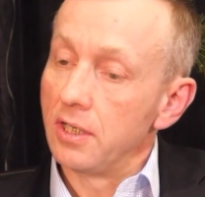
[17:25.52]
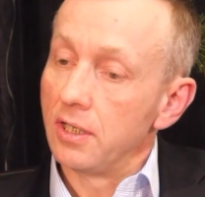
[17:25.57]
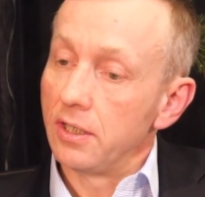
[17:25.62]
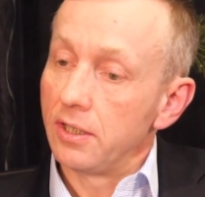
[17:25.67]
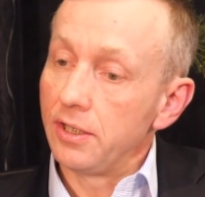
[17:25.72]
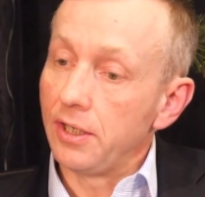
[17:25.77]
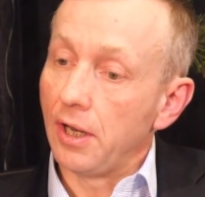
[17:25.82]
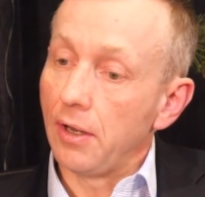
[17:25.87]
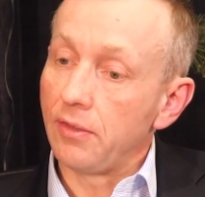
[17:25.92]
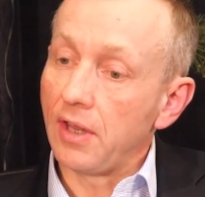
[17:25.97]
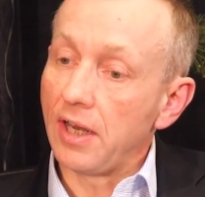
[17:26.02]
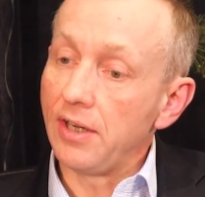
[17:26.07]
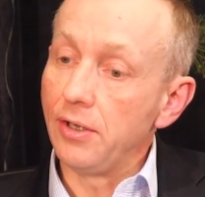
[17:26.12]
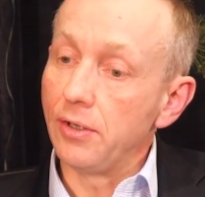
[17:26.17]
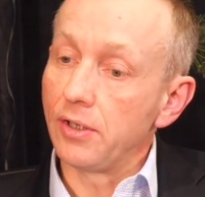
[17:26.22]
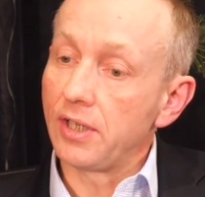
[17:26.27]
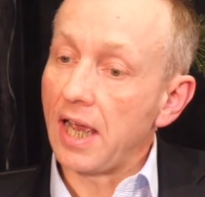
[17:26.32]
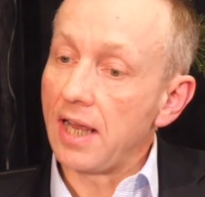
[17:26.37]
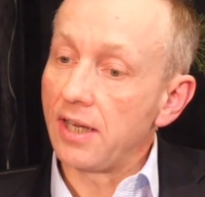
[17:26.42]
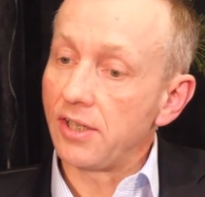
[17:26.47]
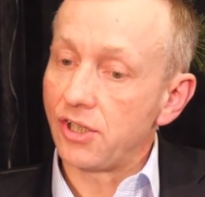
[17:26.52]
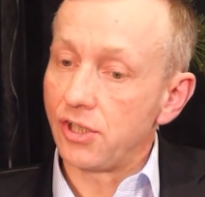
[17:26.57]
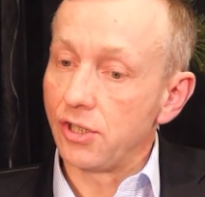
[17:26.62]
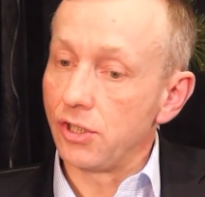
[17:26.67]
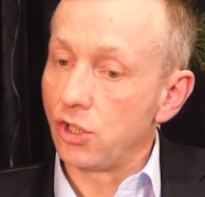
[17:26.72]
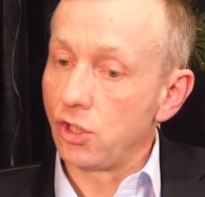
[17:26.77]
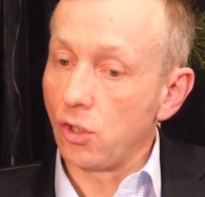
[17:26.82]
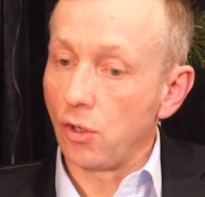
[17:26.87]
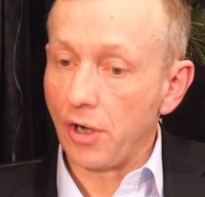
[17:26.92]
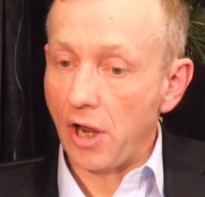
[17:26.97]
then you get to
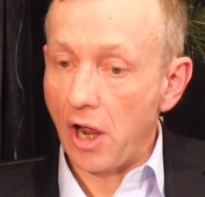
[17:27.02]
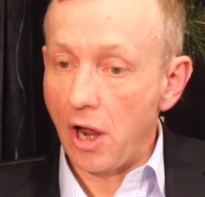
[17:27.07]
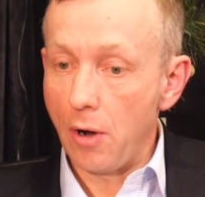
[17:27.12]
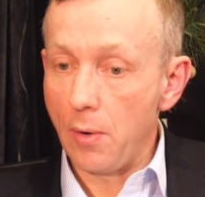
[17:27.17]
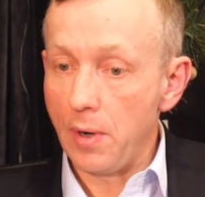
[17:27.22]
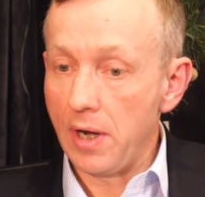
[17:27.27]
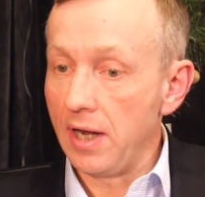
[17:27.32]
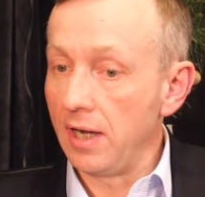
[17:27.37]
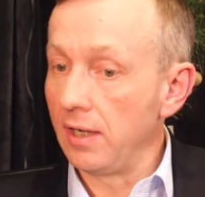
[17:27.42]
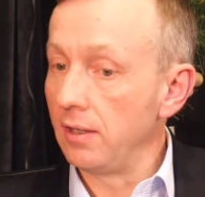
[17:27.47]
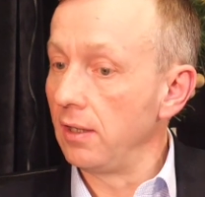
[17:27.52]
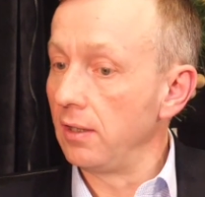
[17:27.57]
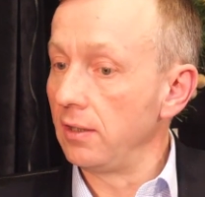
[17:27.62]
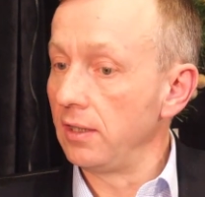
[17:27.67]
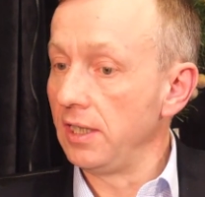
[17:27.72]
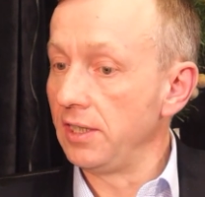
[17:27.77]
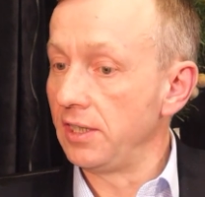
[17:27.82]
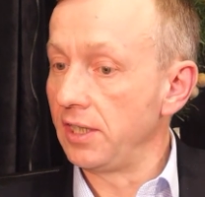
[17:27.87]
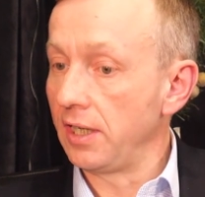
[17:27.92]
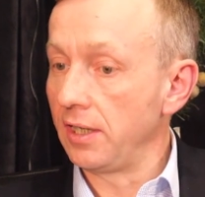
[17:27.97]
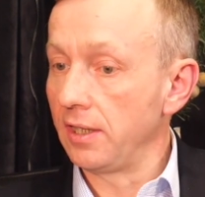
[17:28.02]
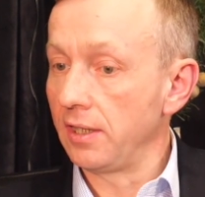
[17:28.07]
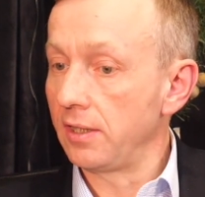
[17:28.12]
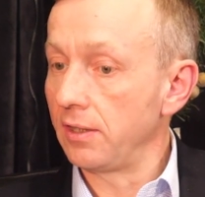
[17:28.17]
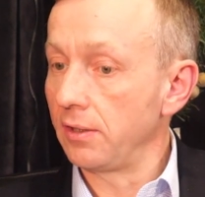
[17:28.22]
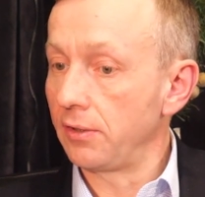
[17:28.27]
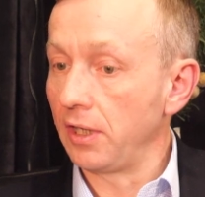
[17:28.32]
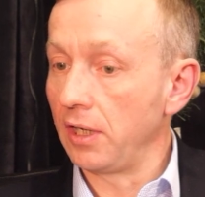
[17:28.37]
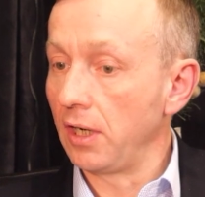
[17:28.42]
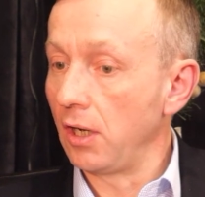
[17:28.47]
John Owen, a leading
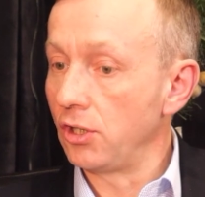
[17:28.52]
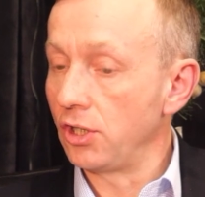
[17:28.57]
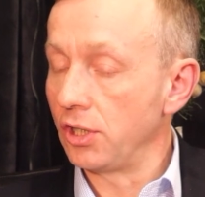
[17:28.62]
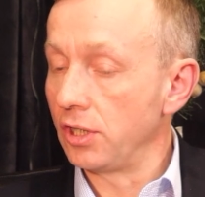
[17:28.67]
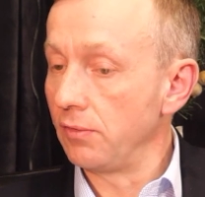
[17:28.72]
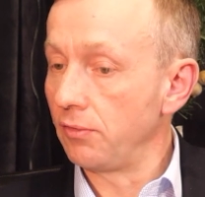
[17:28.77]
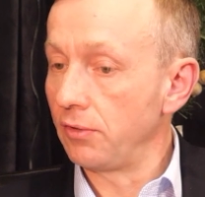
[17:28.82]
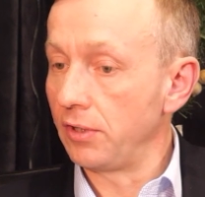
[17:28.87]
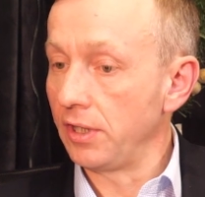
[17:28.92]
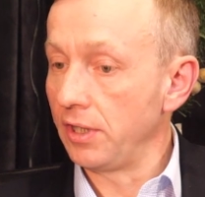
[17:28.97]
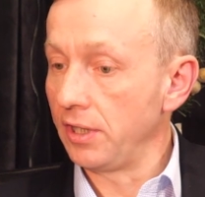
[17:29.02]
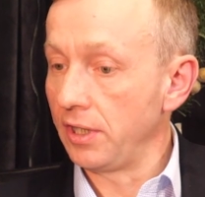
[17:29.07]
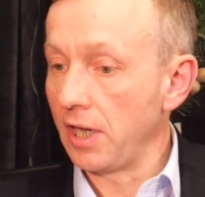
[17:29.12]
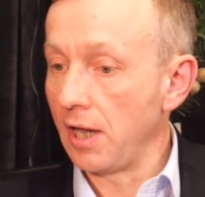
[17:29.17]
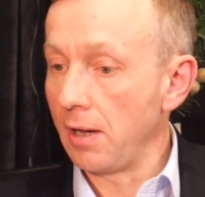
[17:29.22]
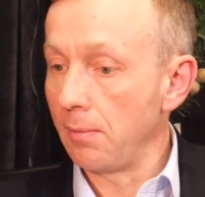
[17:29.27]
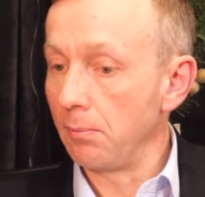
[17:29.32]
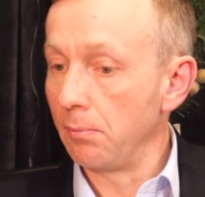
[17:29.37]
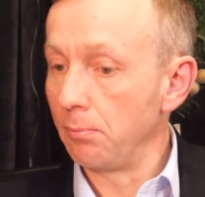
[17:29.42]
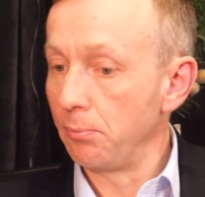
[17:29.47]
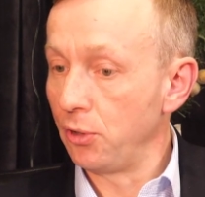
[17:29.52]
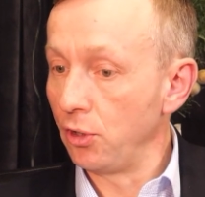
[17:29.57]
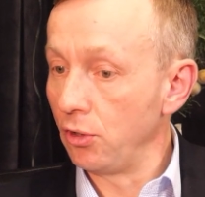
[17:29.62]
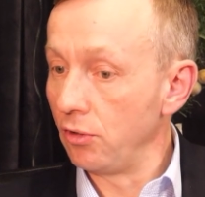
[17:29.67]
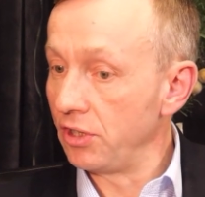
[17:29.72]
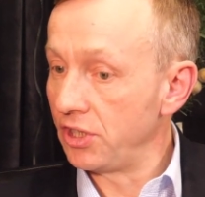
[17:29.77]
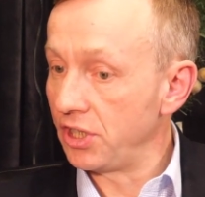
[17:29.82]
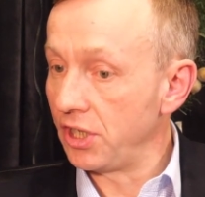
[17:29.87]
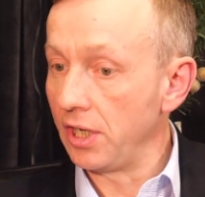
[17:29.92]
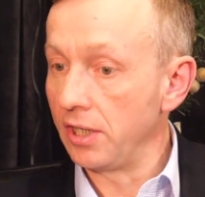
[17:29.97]
theologian of the
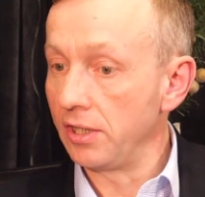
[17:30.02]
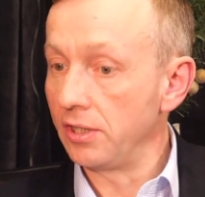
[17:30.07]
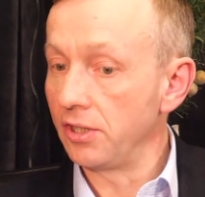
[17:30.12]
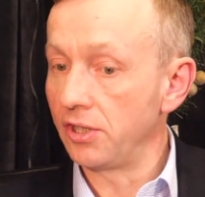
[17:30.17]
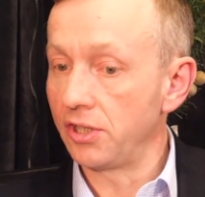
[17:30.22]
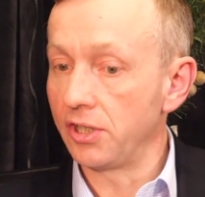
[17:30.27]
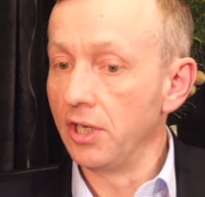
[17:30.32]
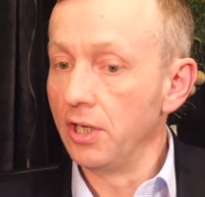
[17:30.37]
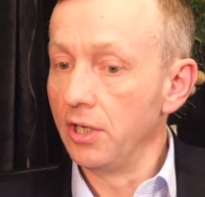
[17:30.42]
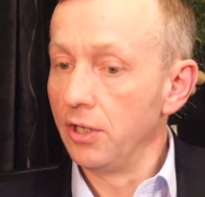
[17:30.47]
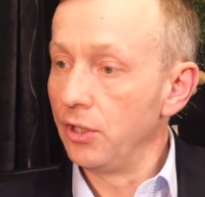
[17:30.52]
Puritans,